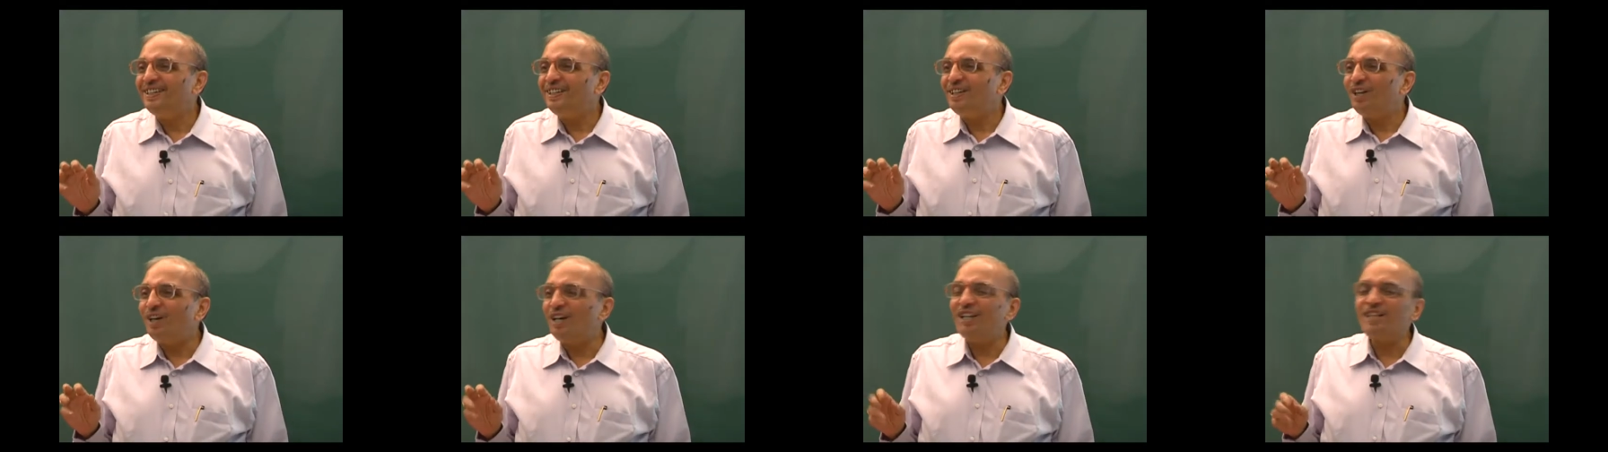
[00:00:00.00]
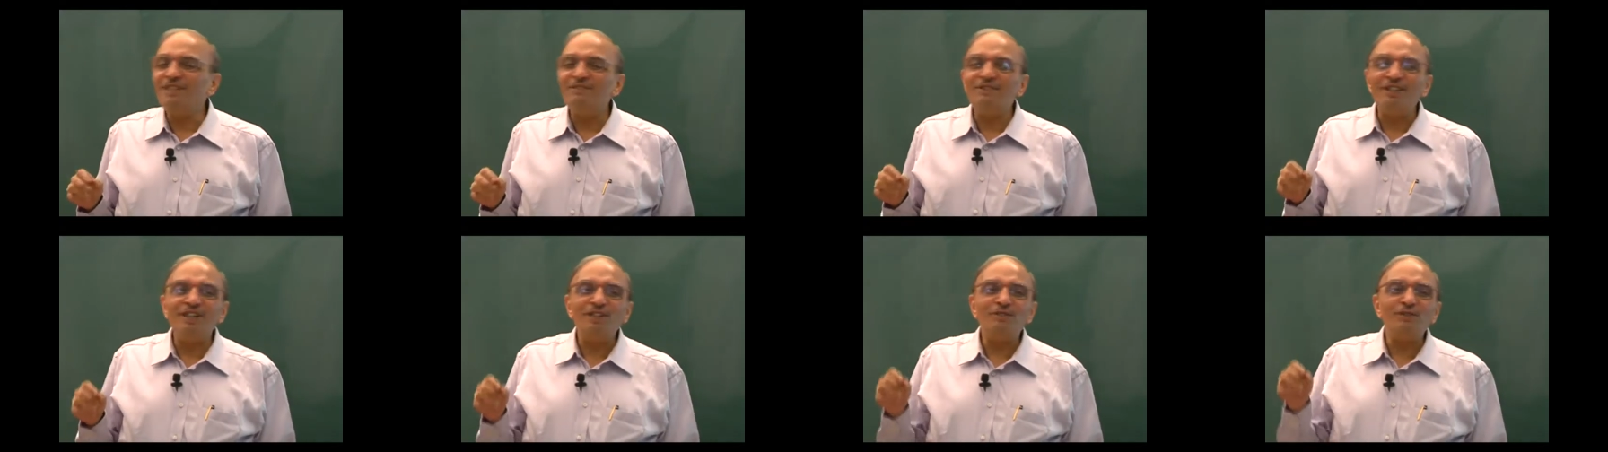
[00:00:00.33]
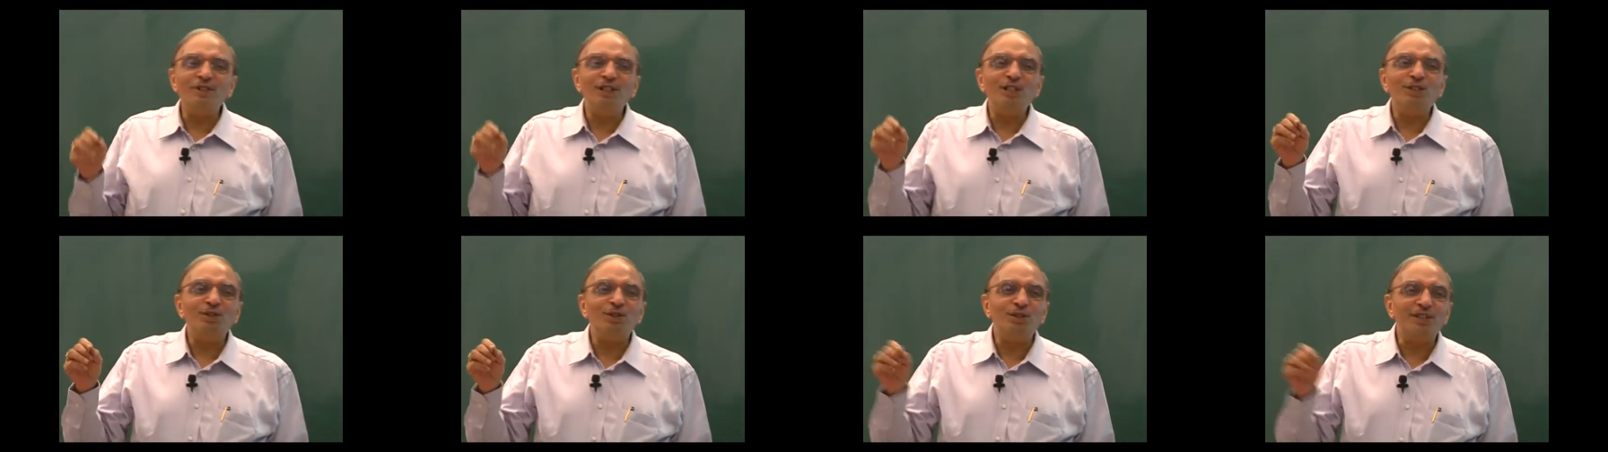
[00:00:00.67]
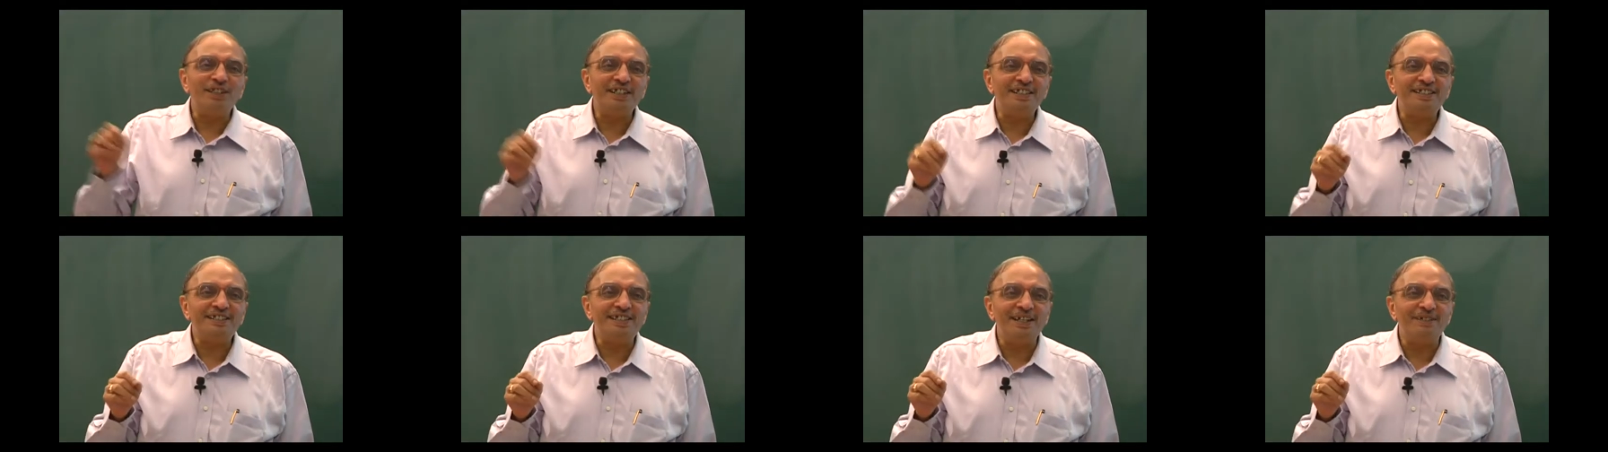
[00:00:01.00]
or even if we
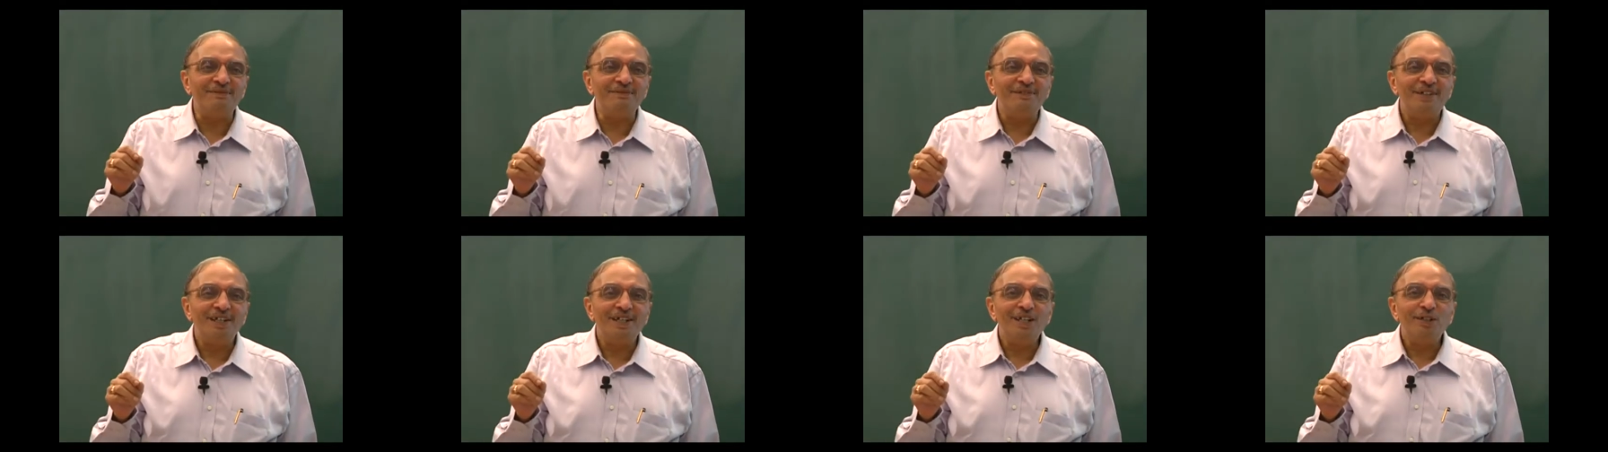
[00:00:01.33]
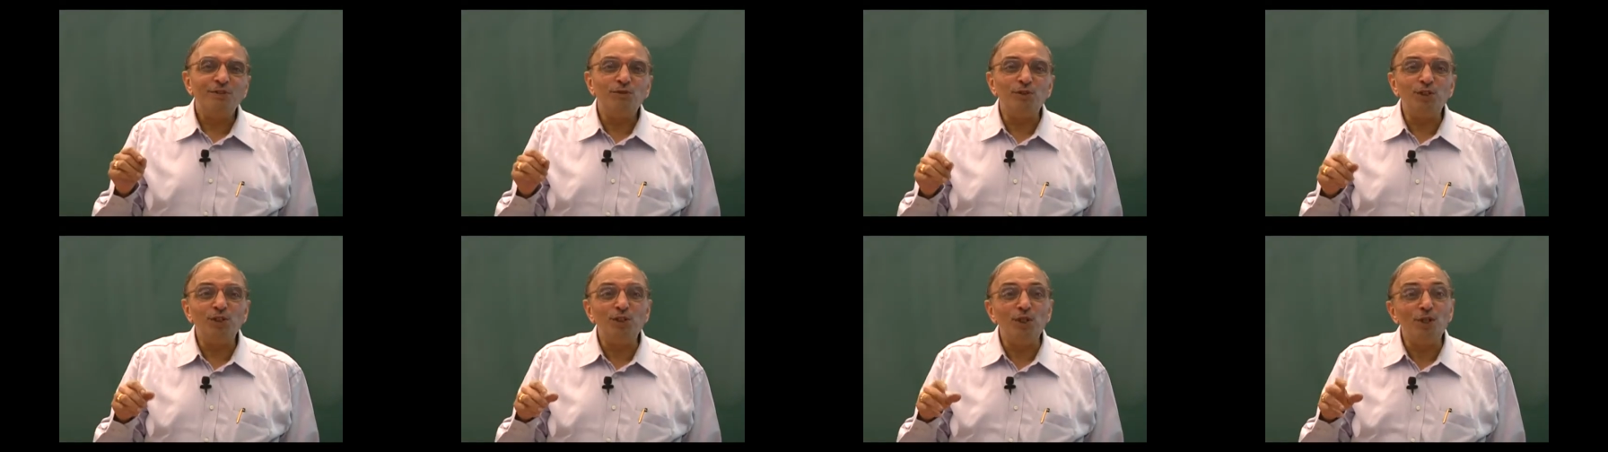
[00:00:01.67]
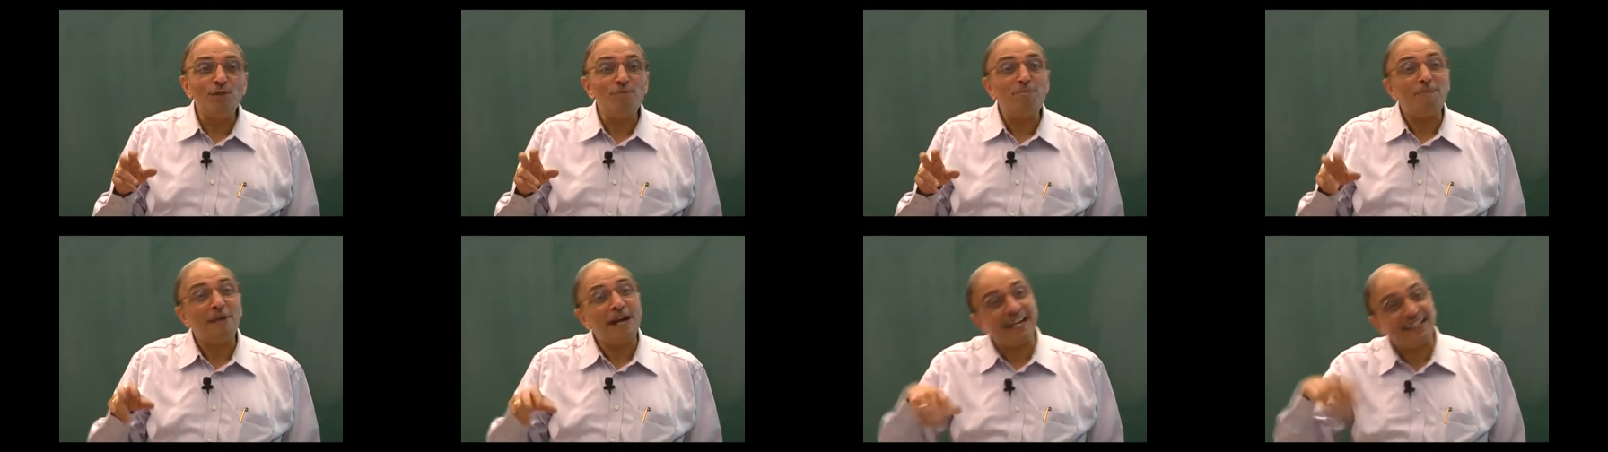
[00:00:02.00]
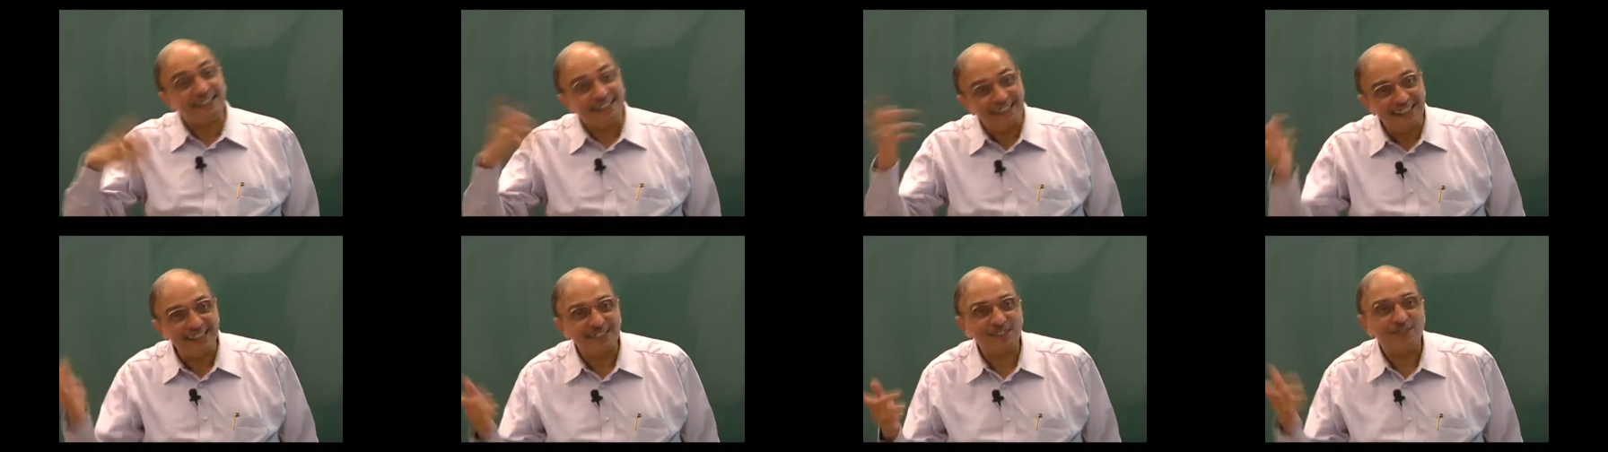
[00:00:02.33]
notice them, we don't
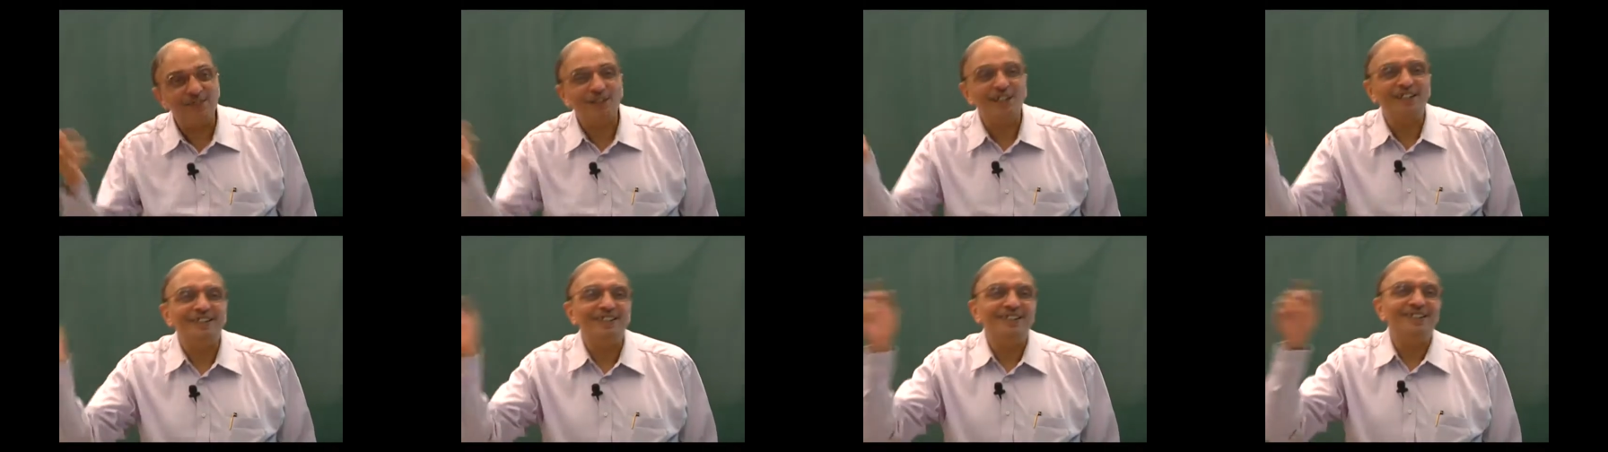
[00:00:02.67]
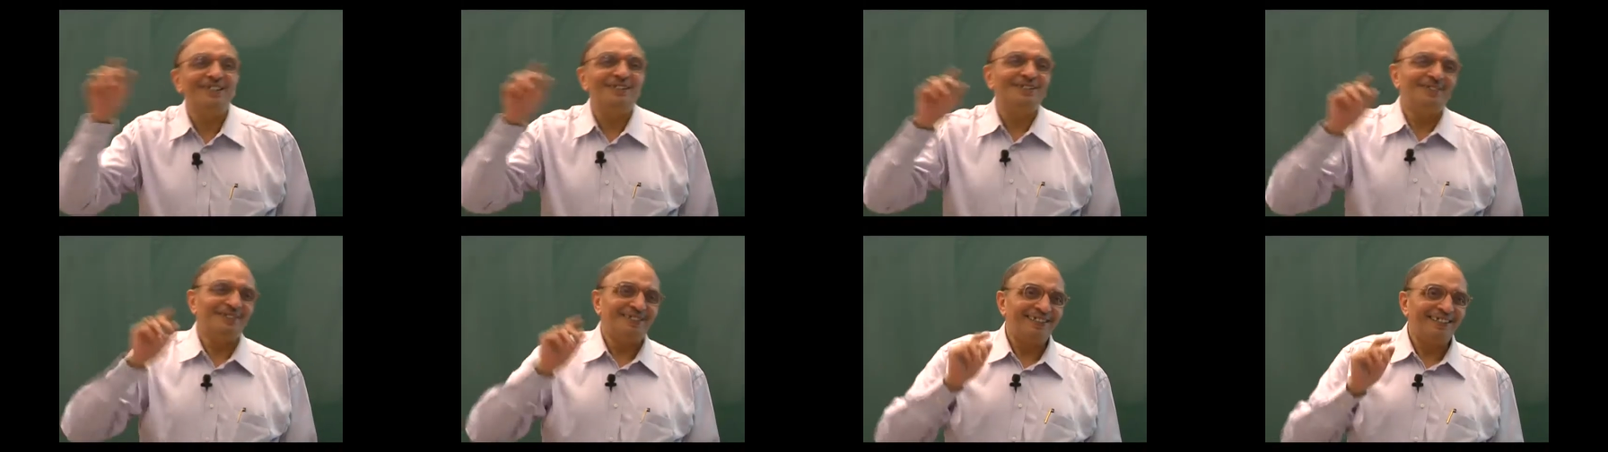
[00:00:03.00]
practice what they do.